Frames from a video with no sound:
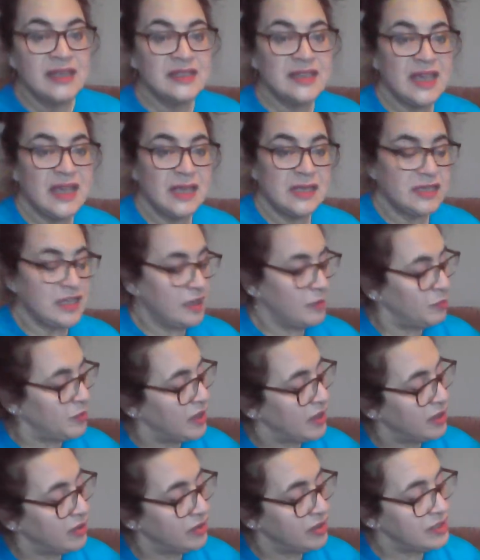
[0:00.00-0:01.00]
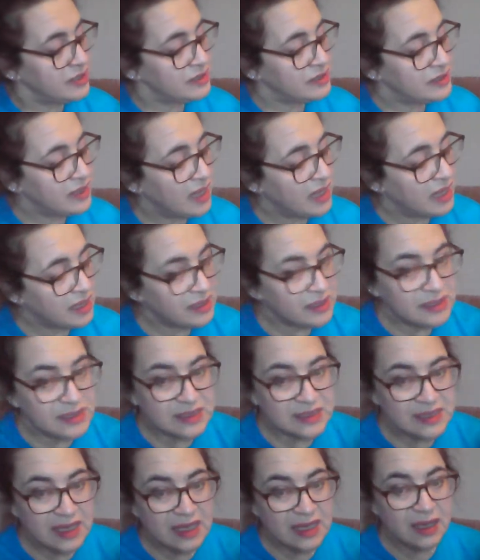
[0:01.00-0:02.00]
Teddy Bear is
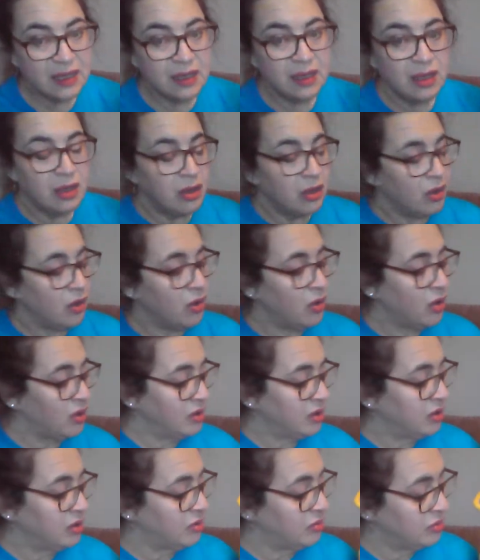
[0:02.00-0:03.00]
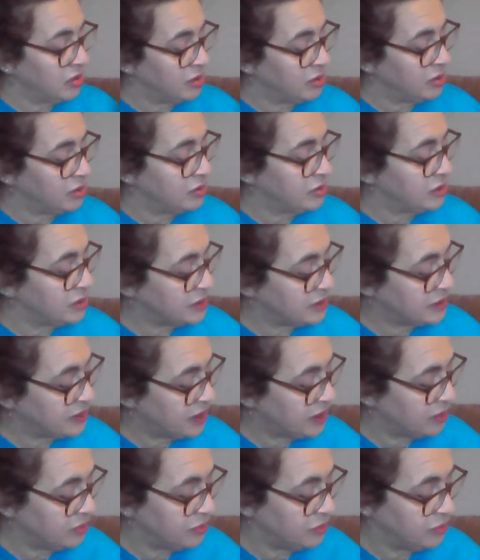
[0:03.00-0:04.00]
dancing all around the
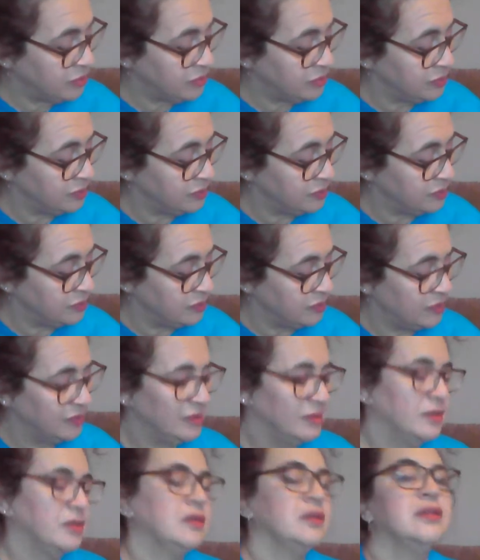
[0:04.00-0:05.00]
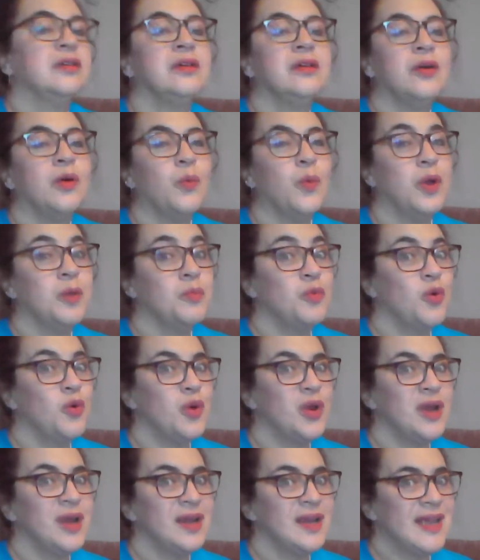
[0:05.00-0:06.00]
town. One
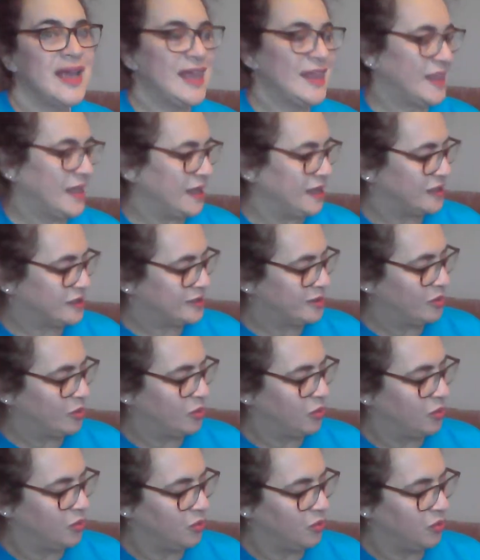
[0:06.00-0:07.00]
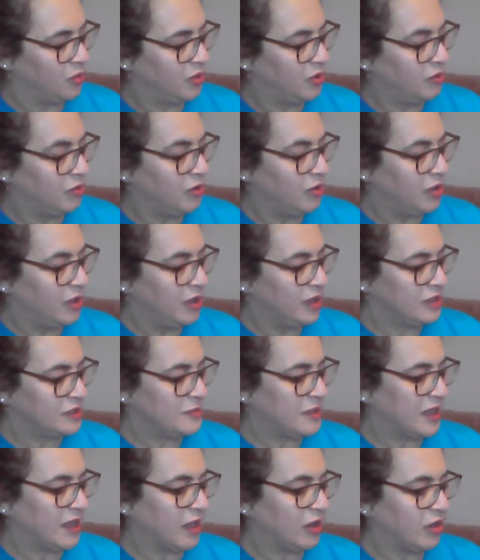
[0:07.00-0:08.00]
more. I think so.
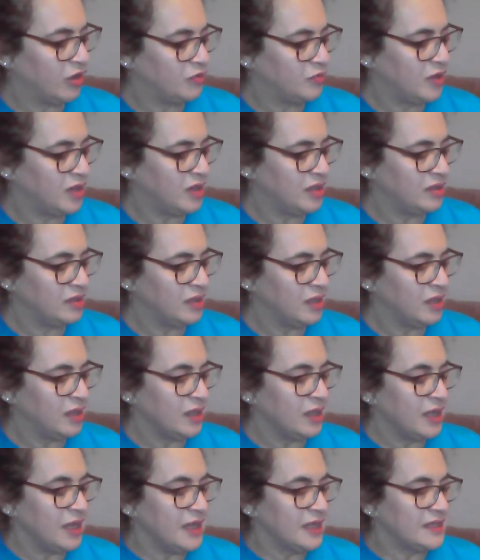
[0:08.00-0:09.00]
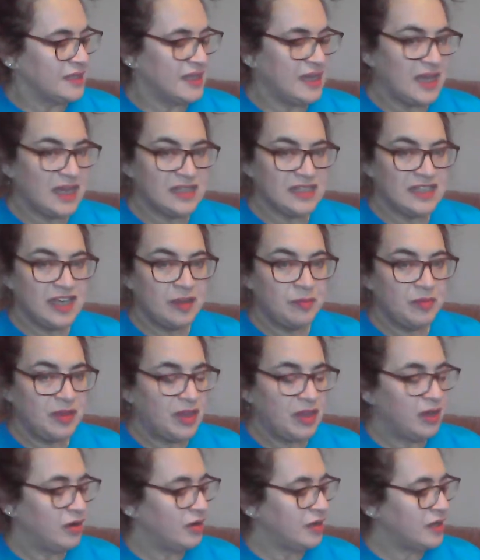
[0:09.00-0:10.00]
Make it a good one. Teddy
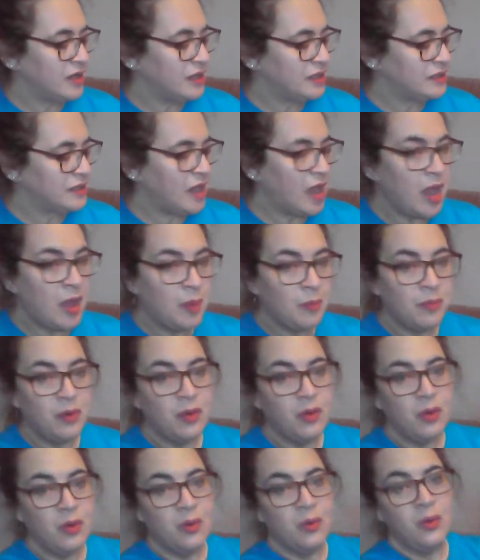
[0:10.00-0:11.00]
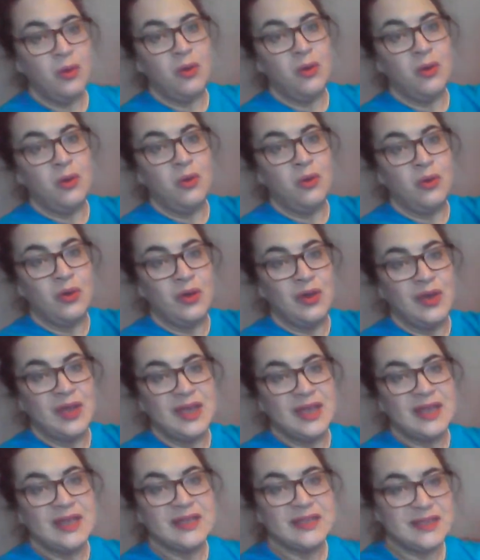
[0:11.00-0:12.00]
Bear is up. Ooh!
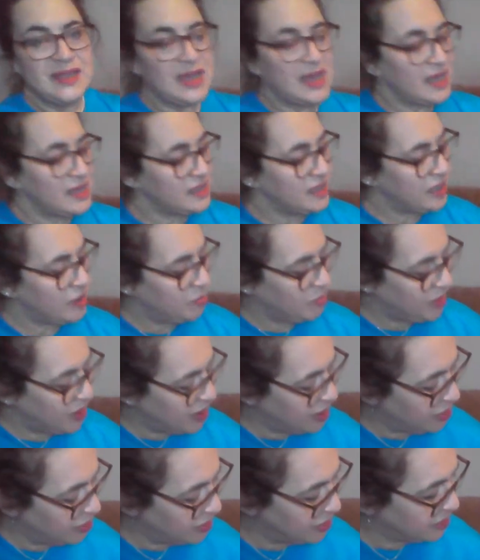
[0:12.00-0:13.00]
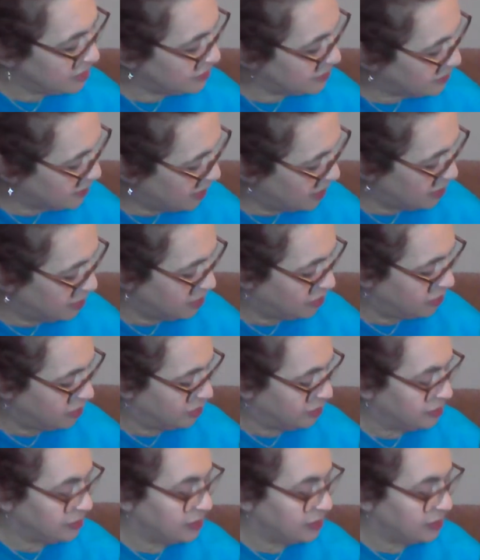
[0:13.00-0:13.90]
Teddy Bear is down.